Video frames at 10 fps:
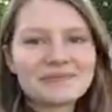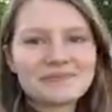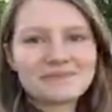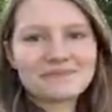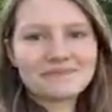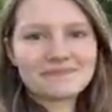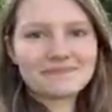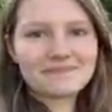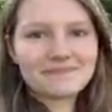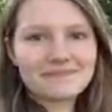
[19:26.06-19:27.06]

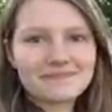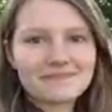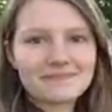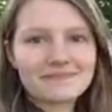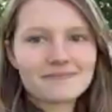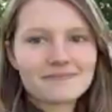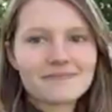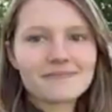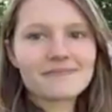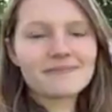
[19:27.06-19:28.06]

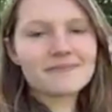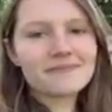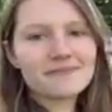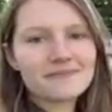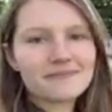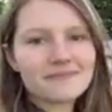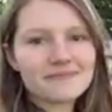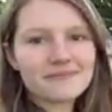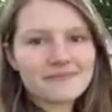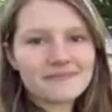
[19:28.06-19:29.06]

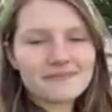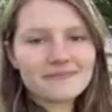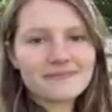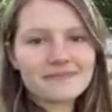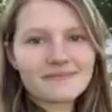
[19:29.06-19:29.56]
The person shown says nothing.